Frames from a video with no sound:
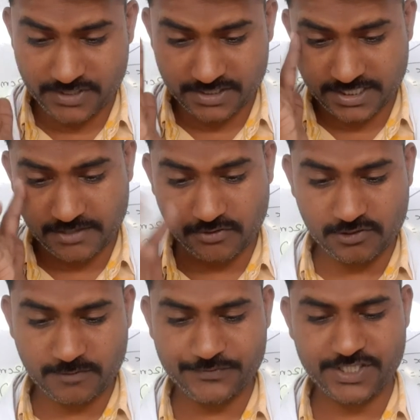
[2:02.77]

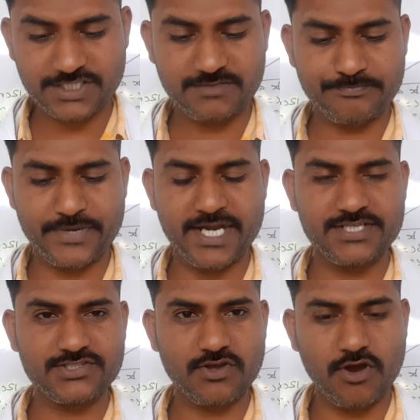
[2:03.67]
terracotta objects,
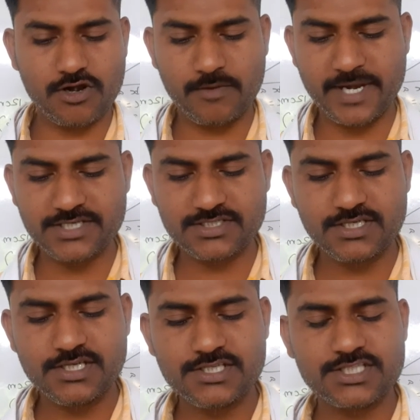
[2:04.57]
beds, ornaments,
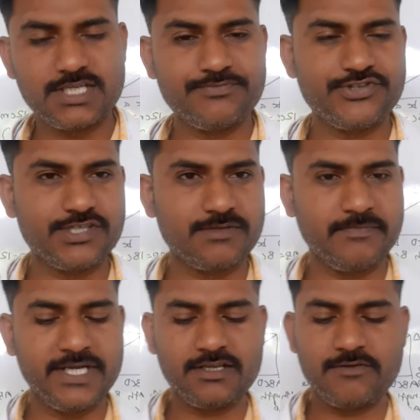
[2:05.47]
sculpture,
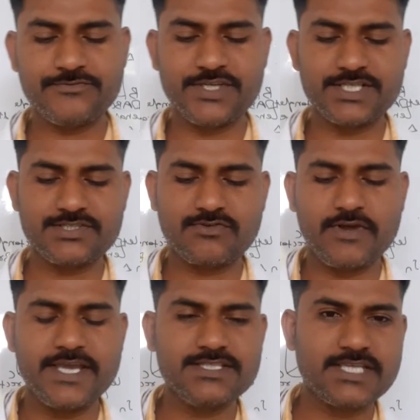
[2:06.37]
metal objects,
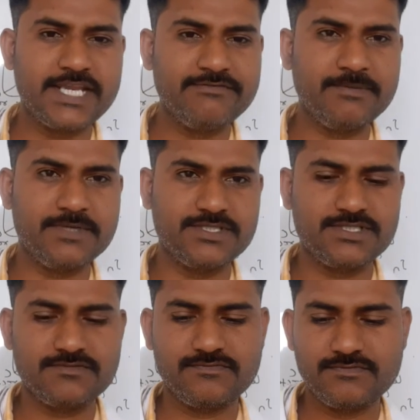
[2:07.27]
coins, and
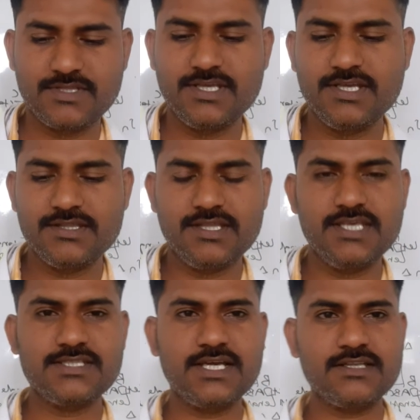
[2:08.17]
weapons.
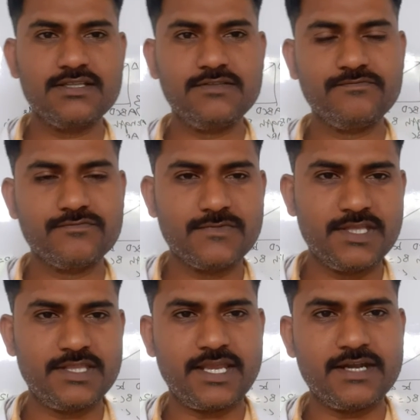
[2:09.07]
These are
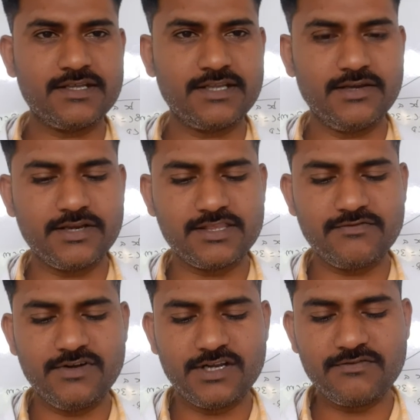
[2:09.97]
the in the category or in
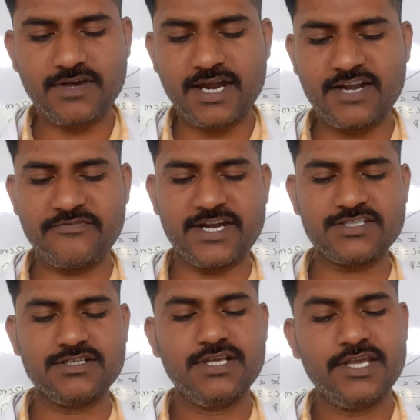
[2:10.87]
the field of
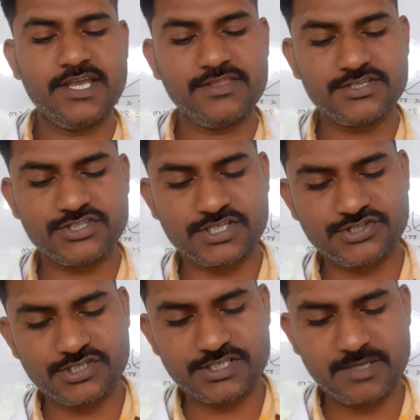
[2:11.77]
artifacts. In the
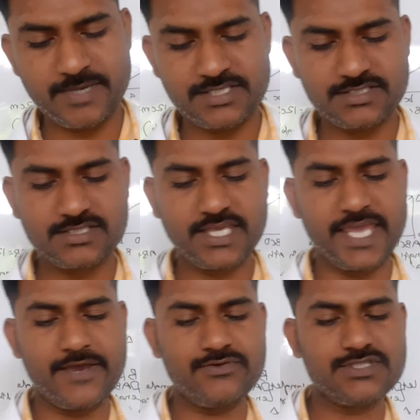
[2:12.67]
structure remains,
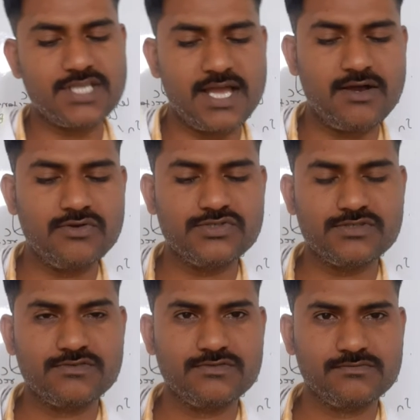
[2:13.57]
caves,
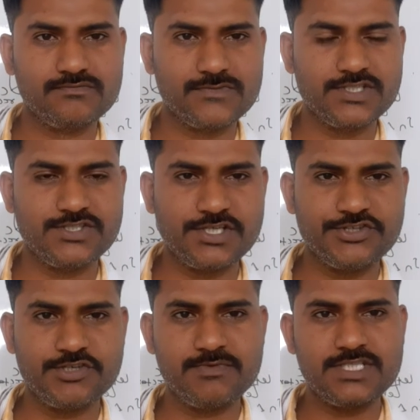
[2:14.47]
house.
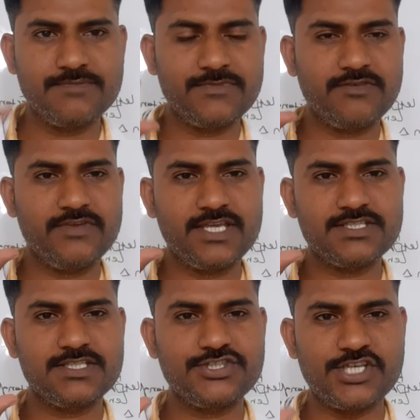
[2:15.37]
Structure means something we
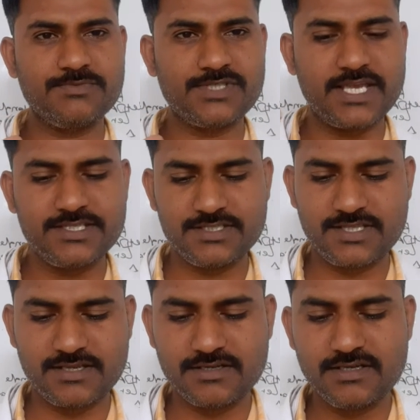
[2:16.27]
can see the shape, size
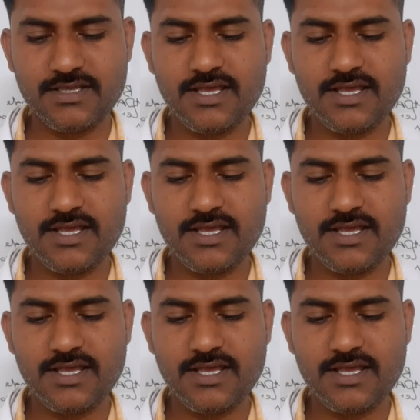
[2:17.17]
is there.